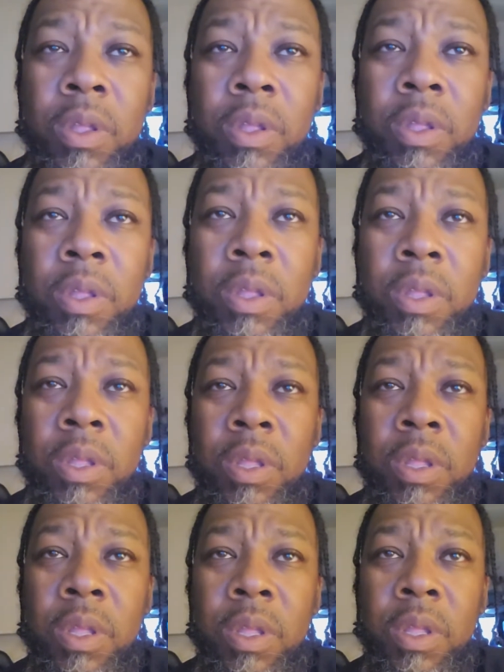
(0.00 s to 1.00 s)
Please, we
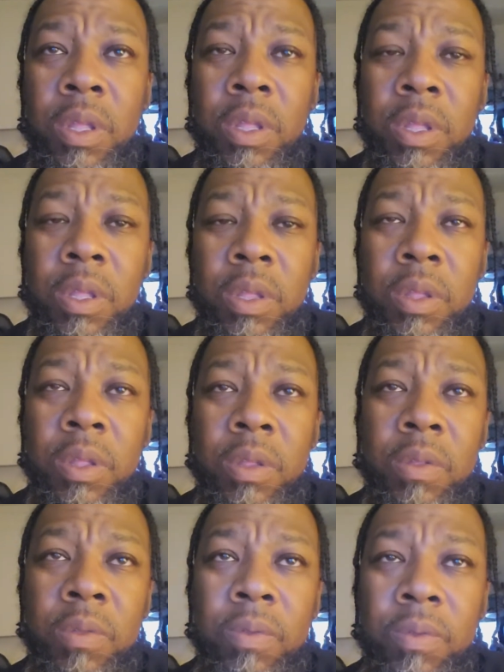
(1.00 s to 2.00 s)
saved half the universe
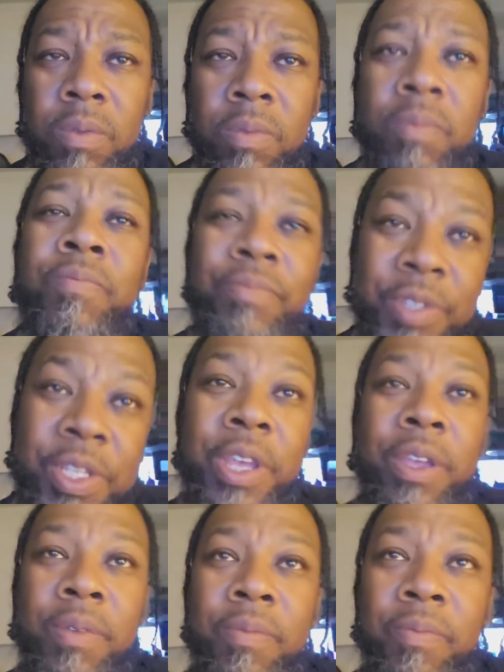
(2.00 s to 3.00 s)
together. I think we're
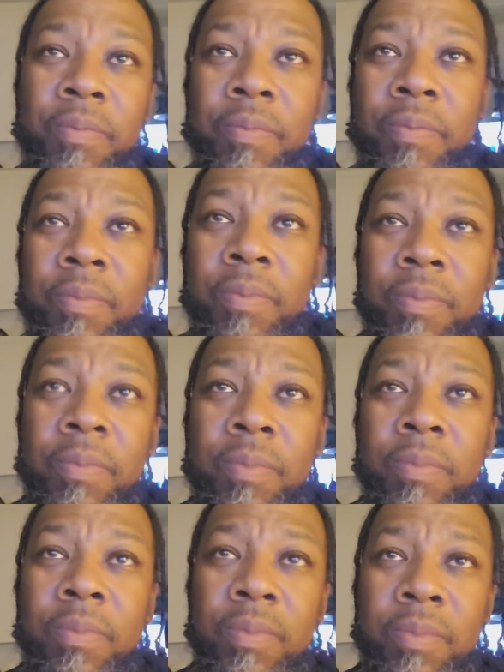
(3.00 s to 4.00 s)
beyond you calling me, sir.